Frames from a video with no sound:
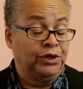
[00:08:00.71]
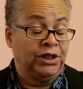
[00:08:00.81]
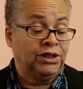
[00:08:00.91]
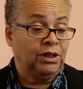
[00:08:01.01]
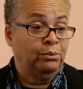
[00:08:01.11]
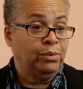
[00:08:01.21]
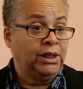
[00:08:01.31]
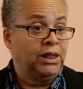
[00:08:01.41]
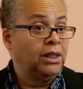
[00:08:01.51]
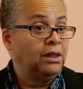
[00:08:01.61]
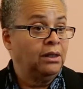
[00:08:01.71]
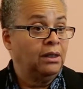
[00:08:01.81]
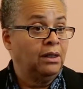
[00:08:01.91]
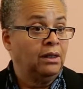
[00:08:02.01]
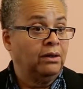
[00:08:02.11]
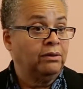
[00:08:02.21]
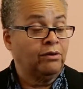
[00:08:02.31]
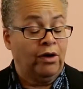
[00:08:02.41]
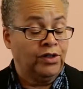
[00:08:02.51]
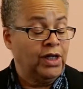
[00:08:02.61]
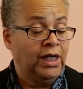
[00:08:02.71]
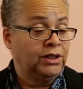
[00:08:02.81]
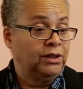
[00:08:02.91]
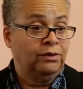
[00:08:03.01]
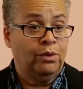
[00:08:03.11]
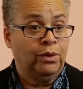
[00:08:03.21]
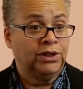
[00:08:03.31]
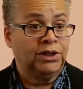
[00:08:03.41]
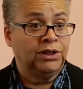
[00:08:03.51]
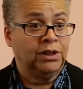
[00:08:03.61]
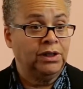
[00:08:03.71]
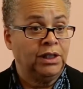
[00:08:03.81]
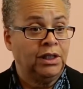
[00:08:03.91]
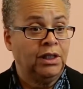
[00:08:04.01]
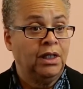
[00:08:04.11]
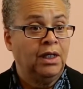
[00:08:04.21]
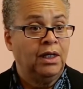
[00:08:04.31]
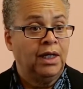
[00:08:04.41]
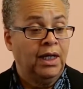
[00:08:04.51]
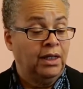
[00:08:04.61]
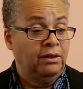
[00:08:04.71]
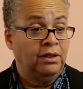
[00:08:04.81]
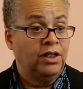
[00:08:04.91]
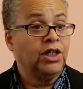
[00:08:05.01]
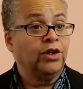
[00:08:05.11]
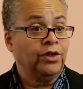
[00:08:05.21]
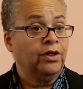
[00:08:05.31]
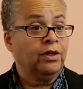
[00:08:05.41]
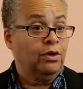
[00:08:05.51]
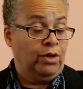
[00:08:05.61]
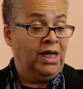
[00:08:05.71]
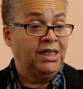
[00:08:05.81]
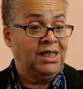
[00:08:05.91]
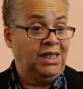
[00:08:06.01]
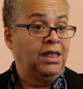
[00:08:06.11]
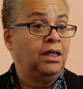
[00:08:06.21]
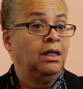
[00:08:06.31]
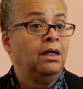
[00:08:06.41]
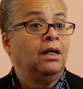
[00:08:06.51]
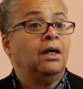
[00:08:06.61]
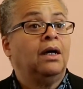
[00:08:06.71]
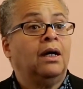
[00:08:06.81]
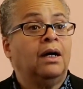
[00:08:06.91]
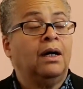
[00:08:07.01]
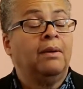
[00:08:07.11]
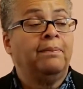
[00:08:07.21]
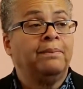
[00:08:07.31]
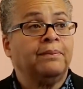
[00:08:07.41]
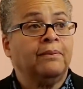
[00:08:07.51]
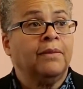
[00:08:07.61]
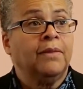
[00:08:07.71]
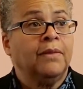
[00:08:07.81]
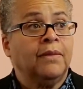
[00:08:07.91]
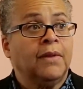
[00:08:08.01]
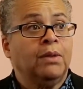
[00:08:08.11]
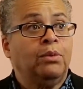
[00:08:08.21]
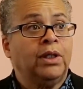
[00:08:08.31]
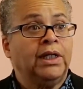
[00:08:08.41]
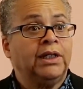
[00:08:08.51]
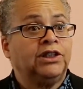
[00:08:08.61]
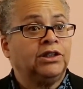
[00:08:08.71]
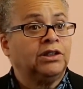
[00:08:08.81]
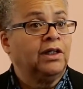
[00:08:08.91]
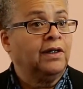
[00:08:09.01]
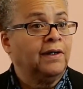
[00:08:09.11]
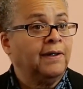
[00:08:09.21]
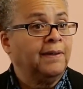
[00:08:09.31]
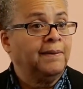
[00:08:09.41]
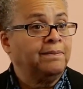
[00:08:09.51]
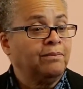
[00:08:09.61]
just completing. Art to Action, of course, is the lead, and they're the grantee. But it's a